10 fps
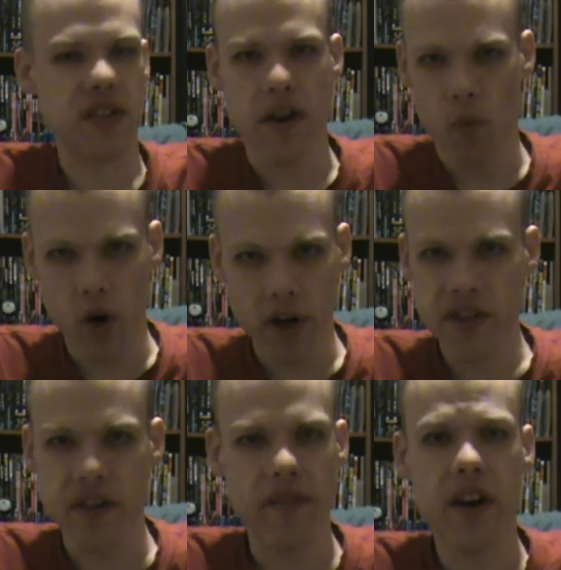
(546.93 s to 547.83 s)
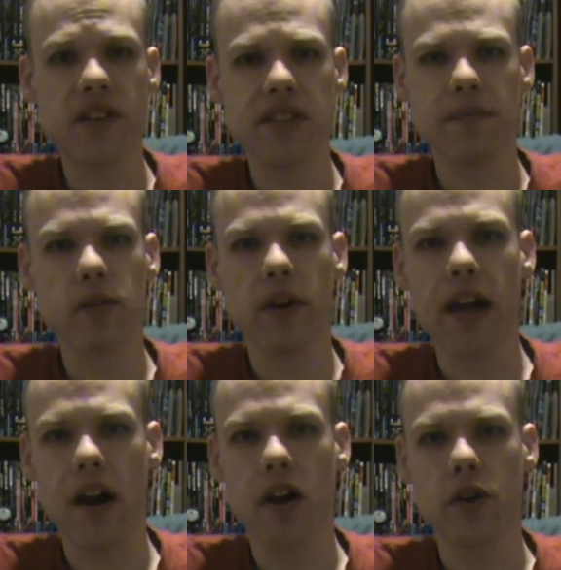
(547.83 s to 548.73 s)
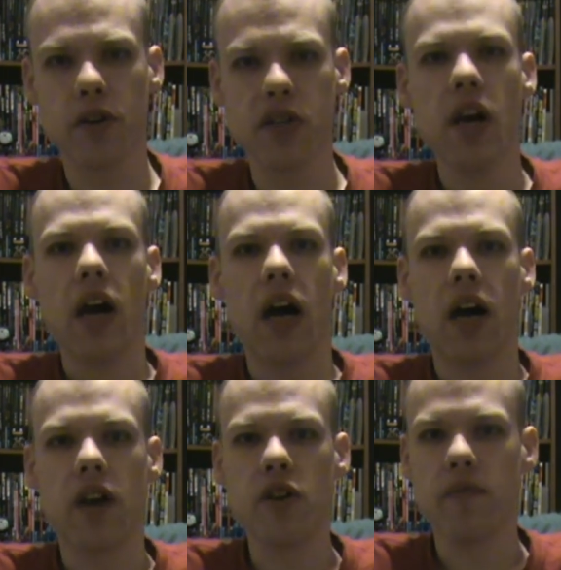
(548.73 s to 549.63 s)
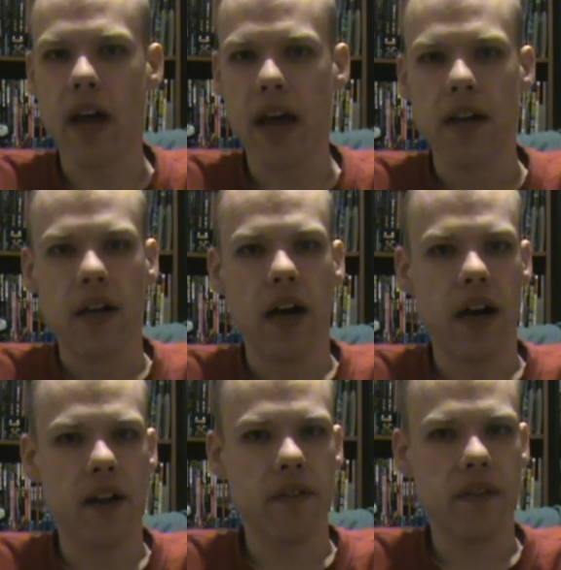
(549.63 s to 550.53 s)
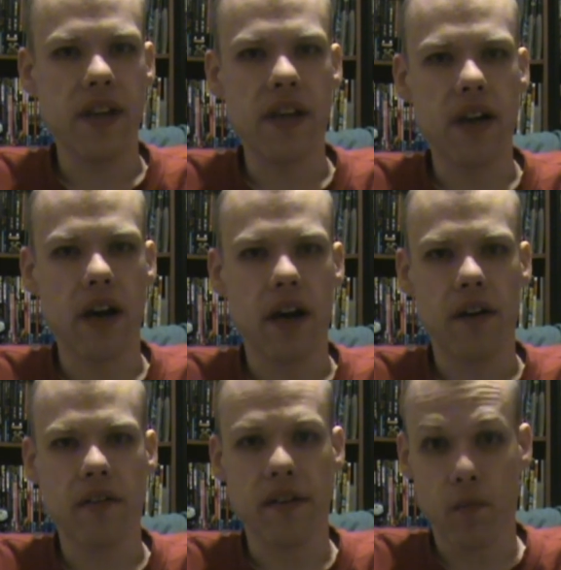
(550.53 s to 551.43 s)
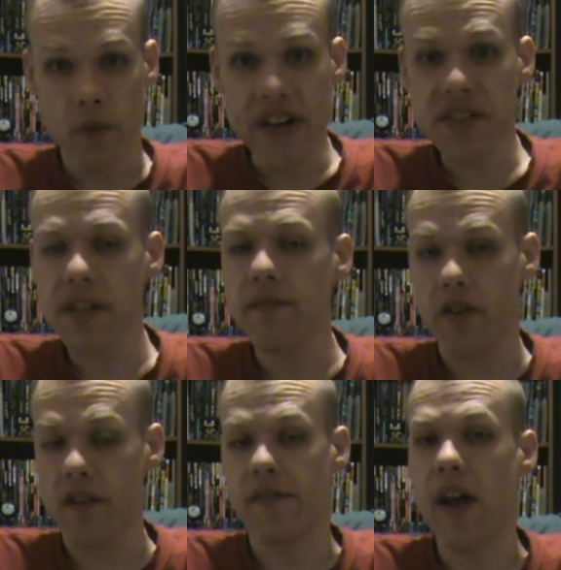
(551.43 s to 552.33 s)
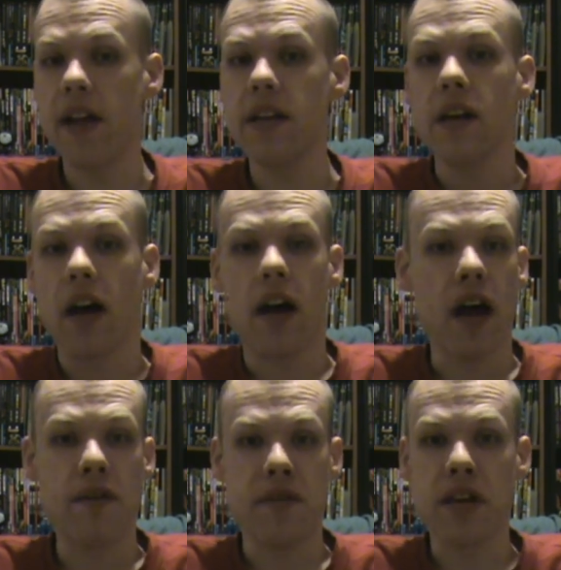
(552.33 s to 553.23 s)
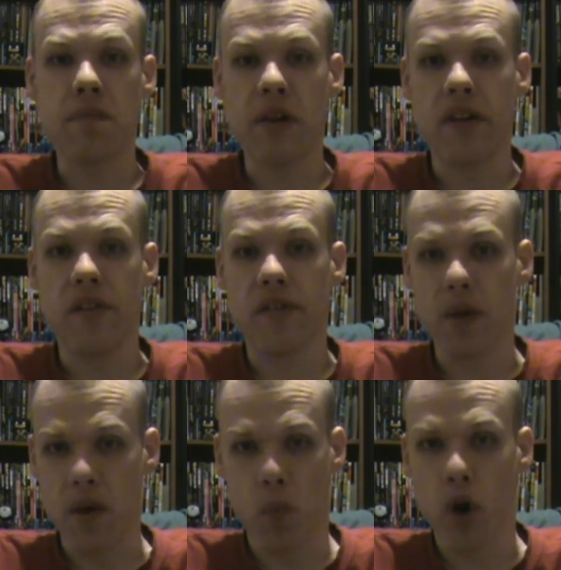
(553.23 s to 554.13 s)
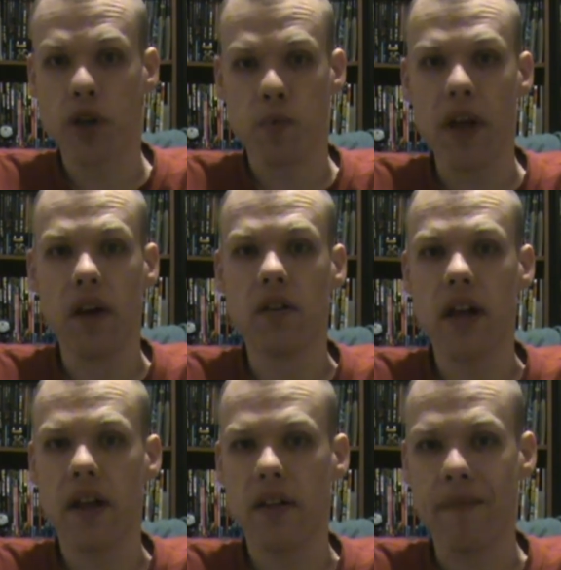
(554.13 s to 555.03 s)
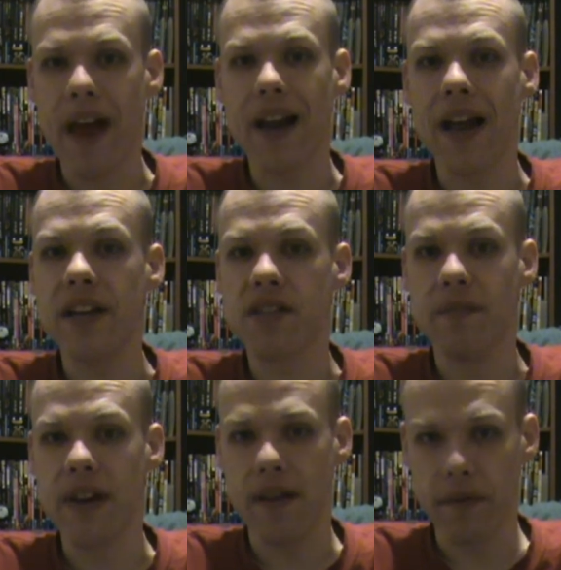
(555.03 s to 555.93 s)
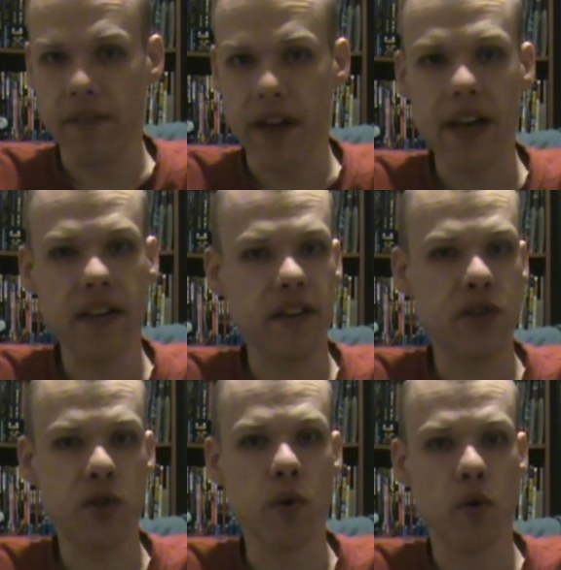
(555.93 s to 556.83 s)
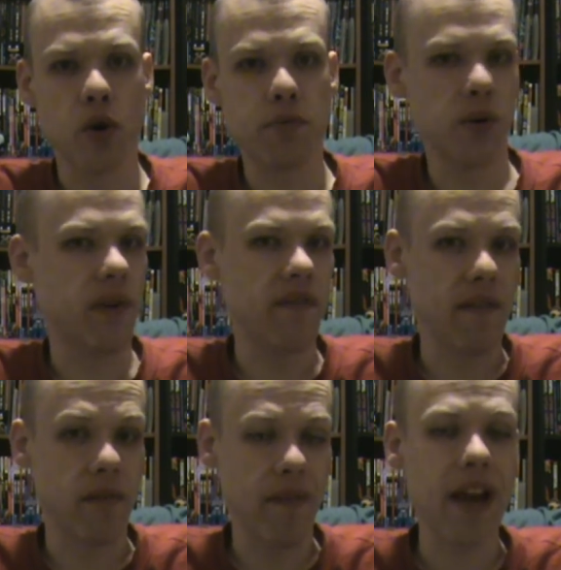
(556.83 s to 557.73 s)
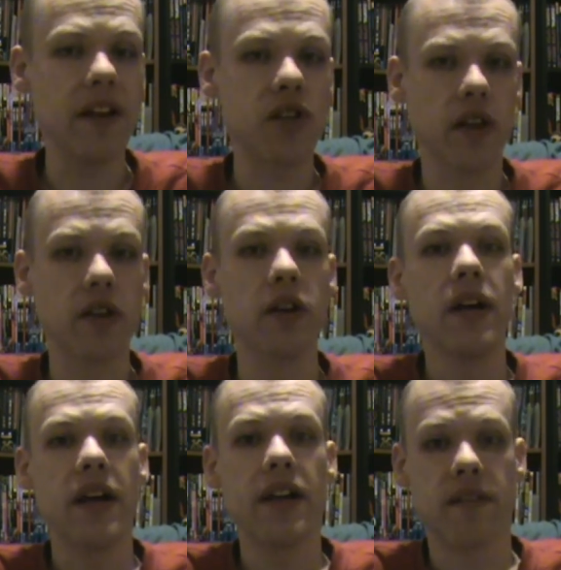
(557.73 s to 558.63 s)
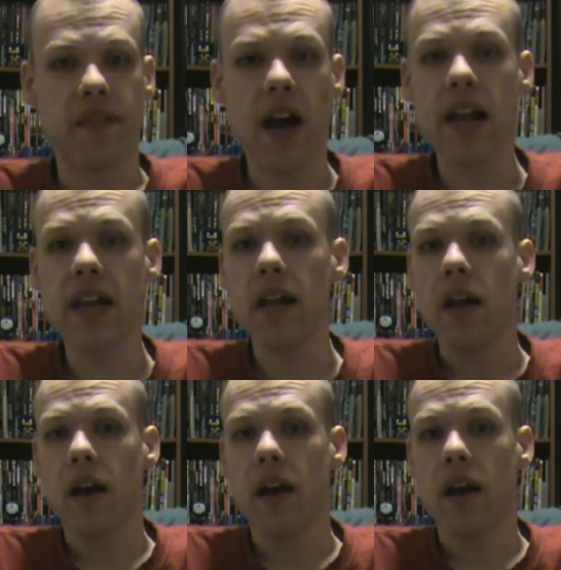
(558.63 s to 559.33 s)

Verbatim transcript: It works. They're very similar characters. Uh, you've got the the reason for the fight. I think is it works well. the bad guy is manipulating these two groups who have never met each other into fighting.